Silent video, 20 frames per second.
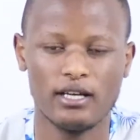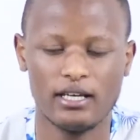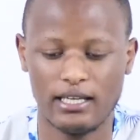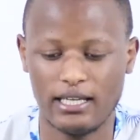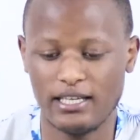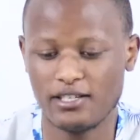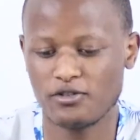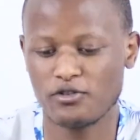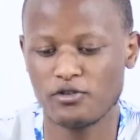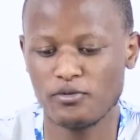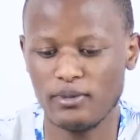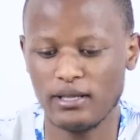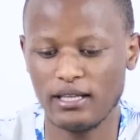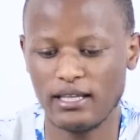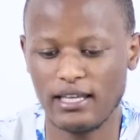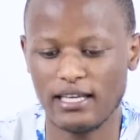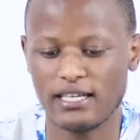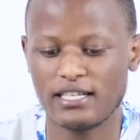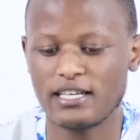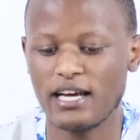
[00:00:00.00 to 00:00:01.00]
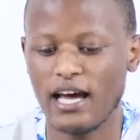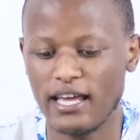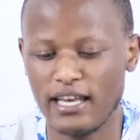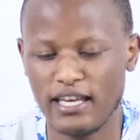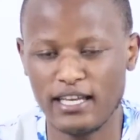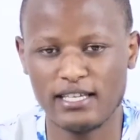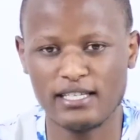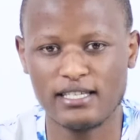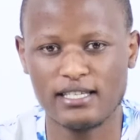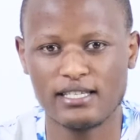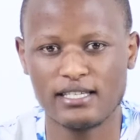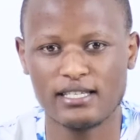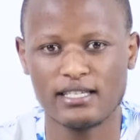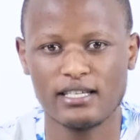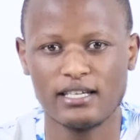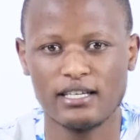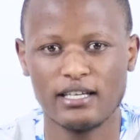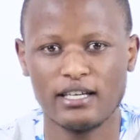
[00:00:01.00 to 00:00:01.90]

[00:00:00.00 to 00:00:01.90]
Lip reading: This to me, the Chinese